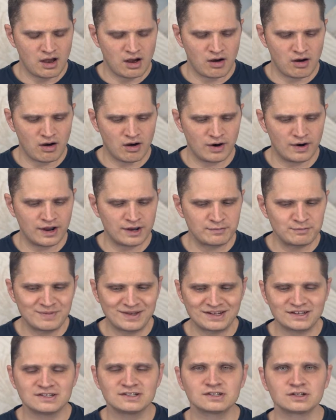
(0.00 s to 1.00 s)
are
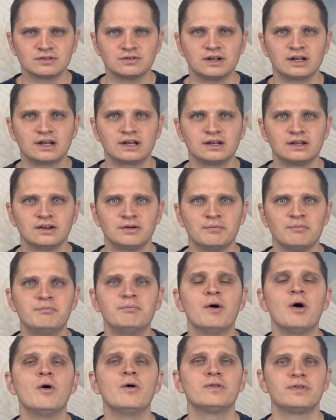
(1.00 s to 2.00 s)
administering
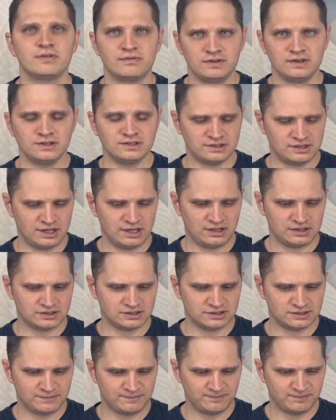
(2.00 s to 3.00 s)
both of these
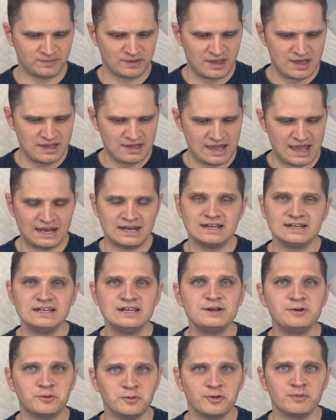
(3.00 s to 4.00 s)
things, and in
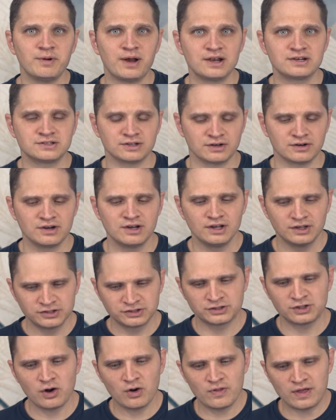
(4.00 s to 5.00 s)
equal measure,
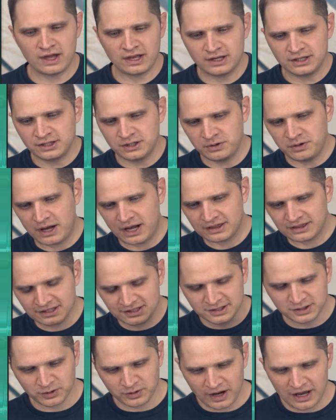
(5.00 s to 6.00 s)
so that you get
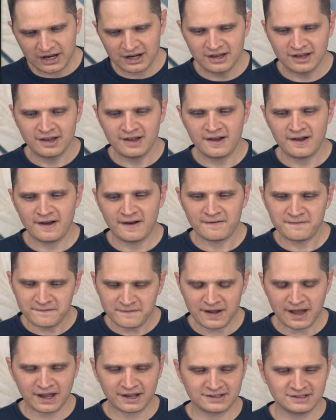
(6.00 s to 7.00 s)
this great
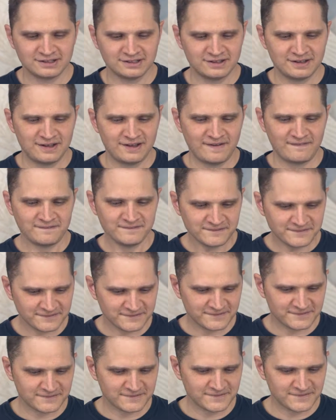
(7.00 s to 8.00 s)
effect.
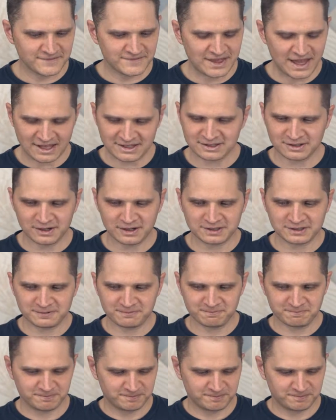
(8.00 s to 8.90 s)
That's awesome.